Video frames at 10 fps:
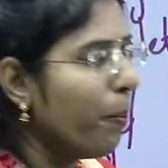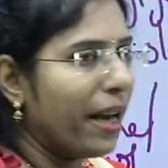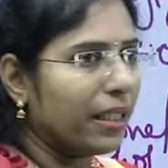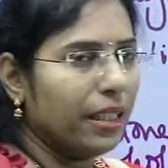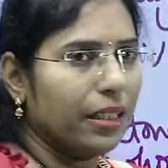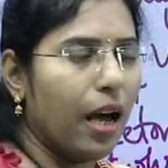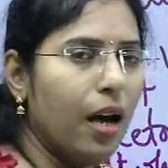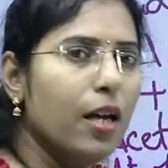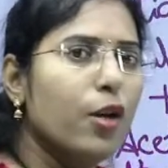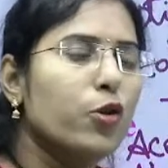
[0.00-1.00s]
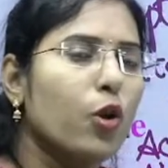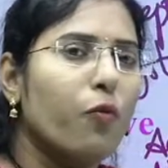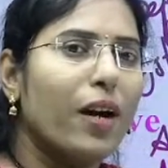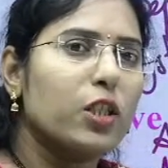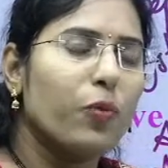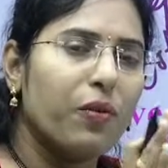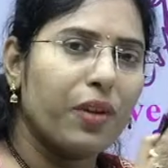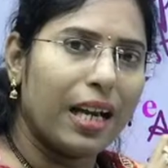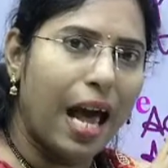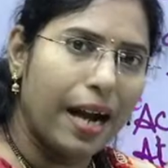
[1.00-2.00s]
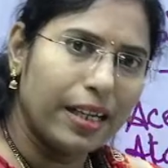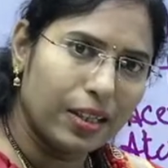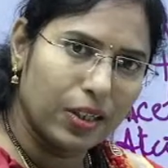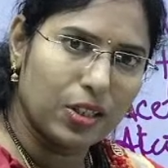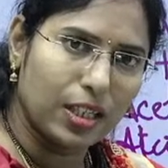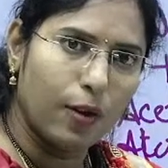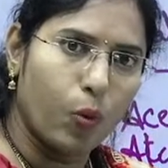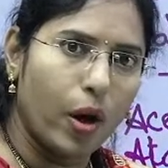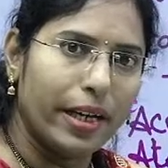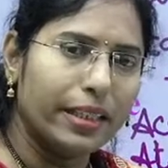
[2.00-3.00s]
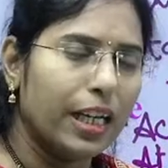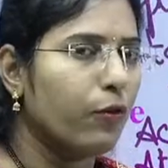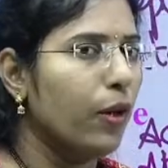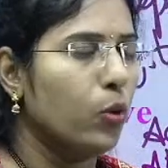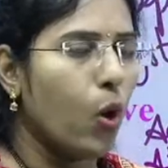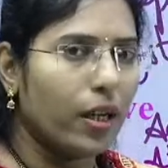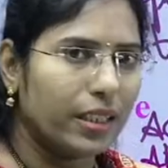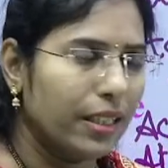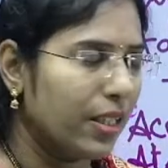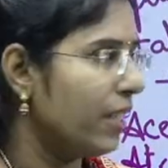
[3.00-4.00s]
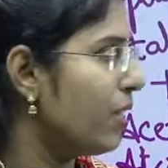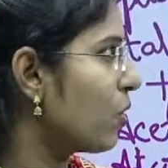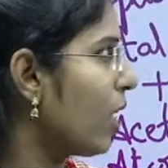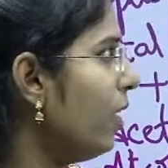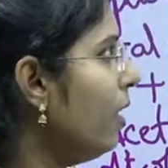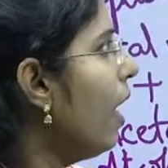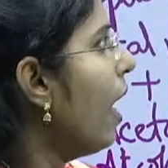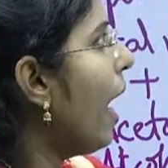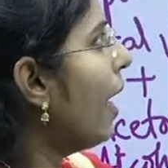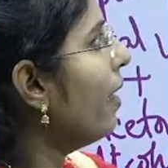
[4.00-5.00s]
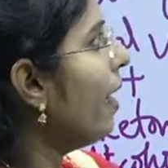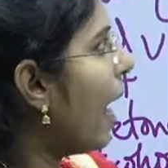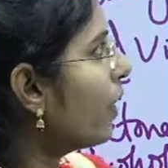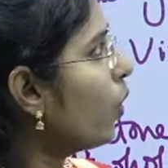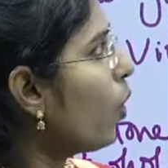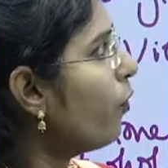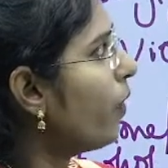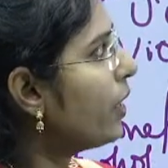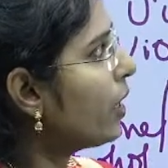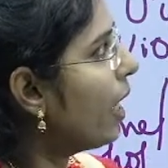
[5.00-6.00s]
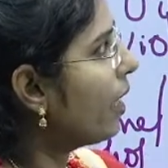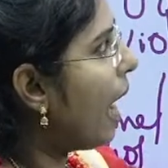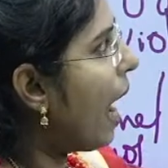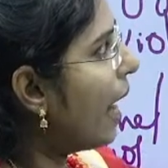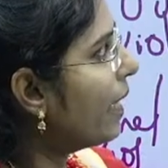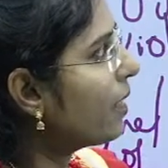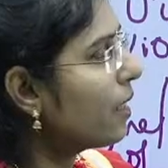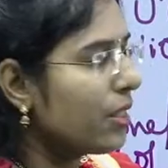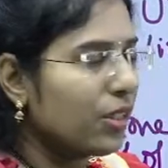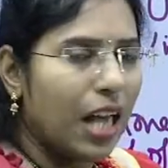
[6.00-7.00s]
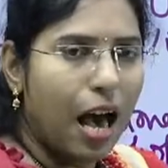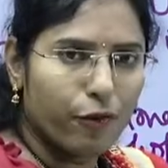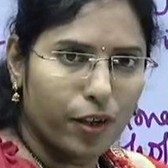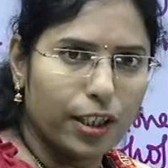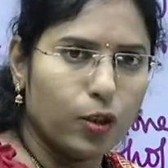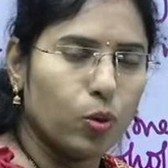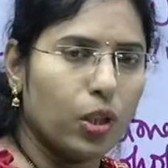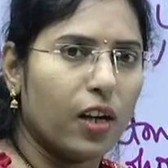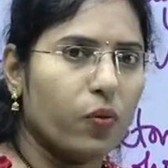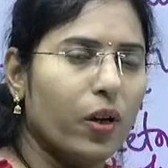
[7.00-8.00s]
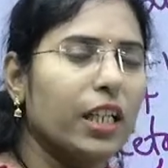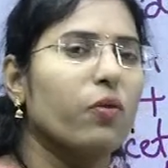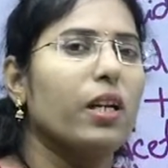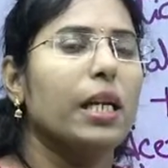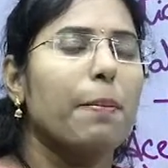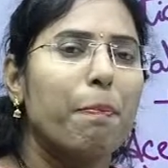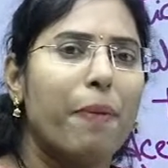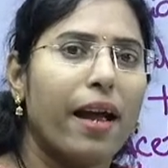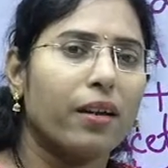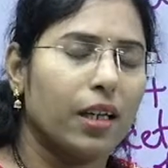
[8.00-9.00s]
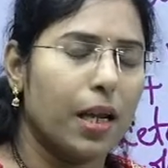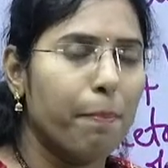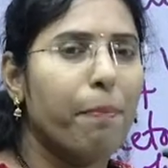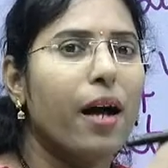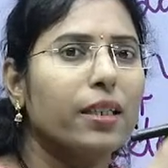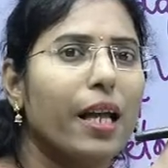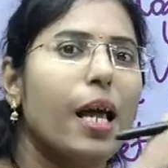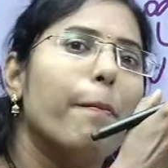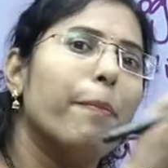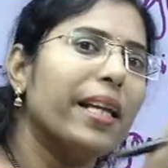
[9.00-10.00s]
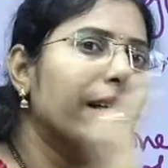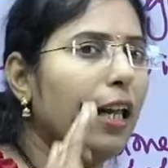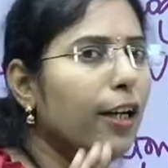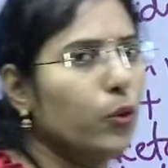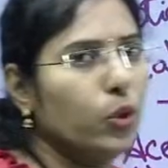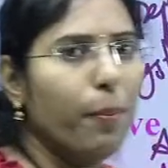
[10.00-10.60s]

bacteria, so first when we are adding crystal violet, it will not get any stain, and later on when you are adding this saffron into that one, it will impart pink color to the